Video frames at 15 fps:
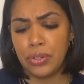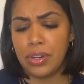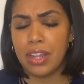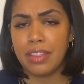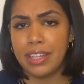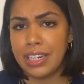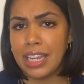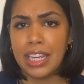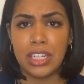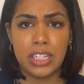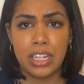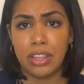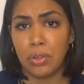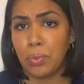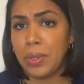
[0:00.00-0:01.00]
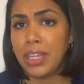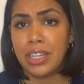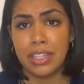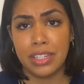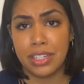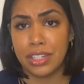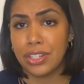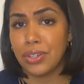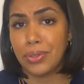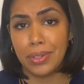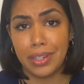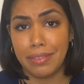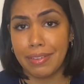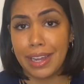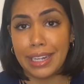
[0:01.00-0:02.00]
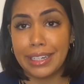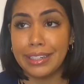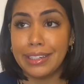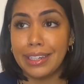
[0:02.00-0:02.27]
nothing days in the week is totally fine.